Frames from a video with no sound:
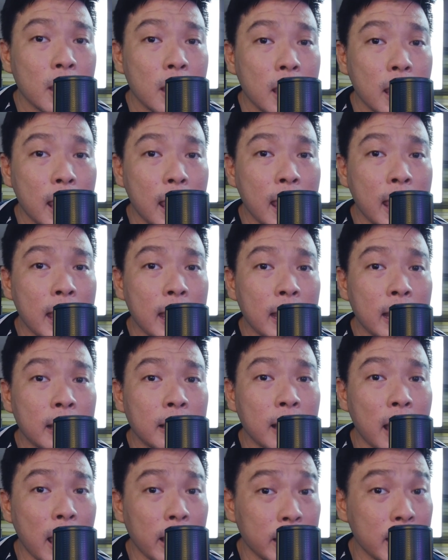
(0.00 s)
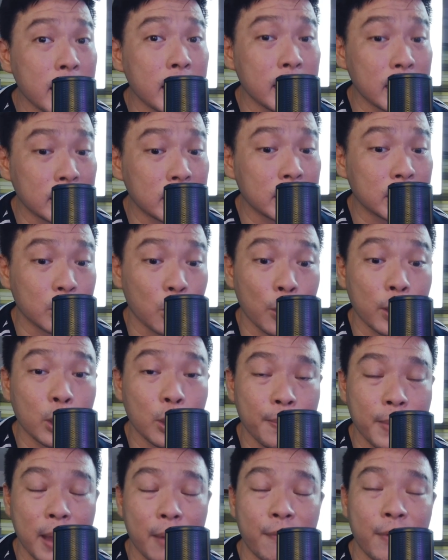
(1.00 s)
And I think this is going to
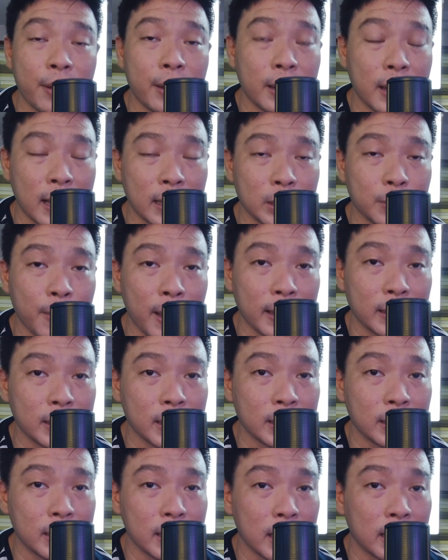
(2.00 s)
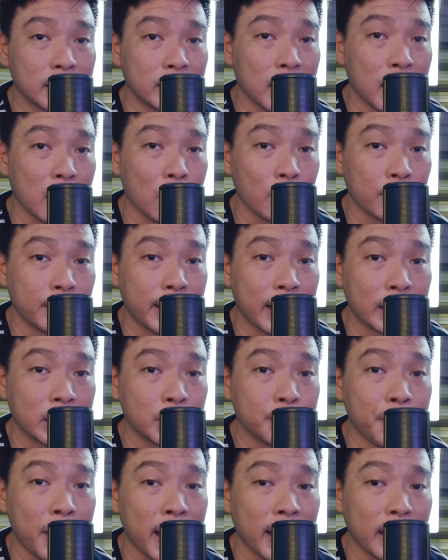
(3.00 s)
be a very nice mic since it's a condensed
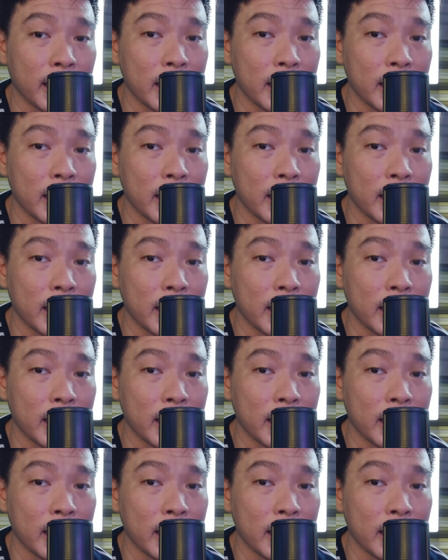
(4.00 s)
mic.